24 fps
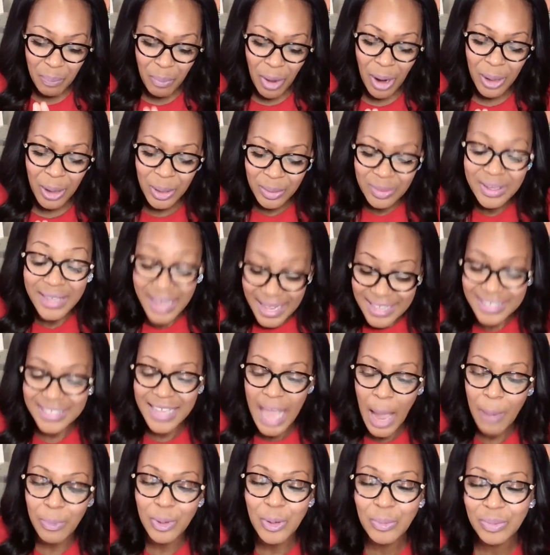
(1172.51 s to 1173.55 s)

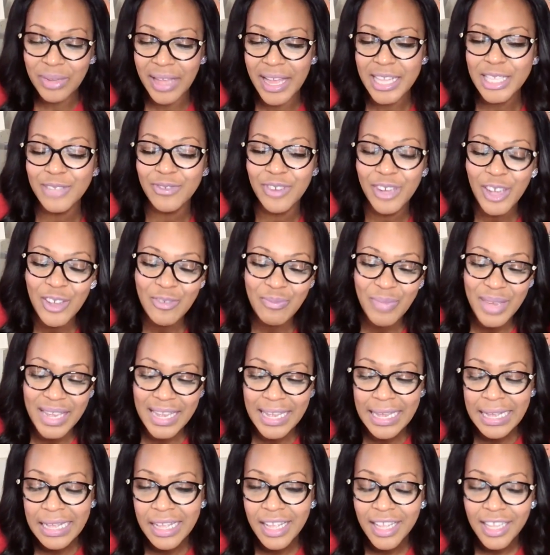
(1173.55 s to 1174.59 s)
plans, forgive
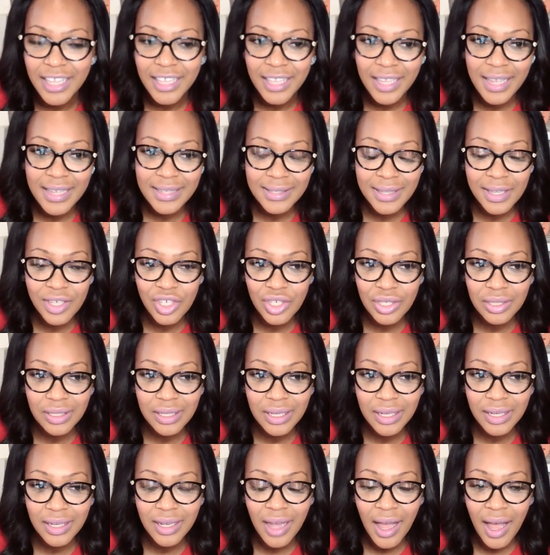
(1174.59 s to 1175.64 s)
me,
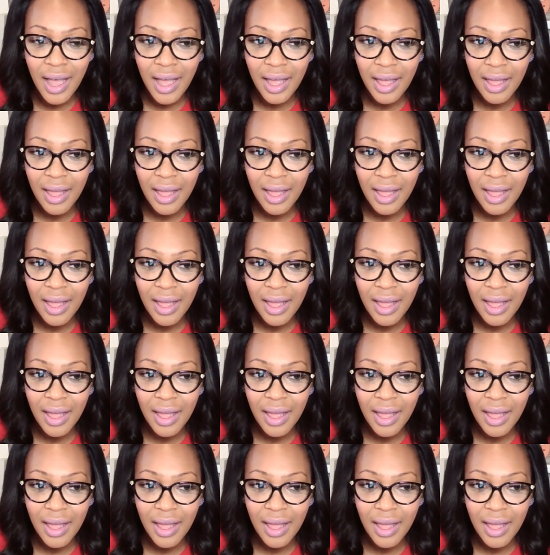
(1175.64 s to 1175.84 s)
essentially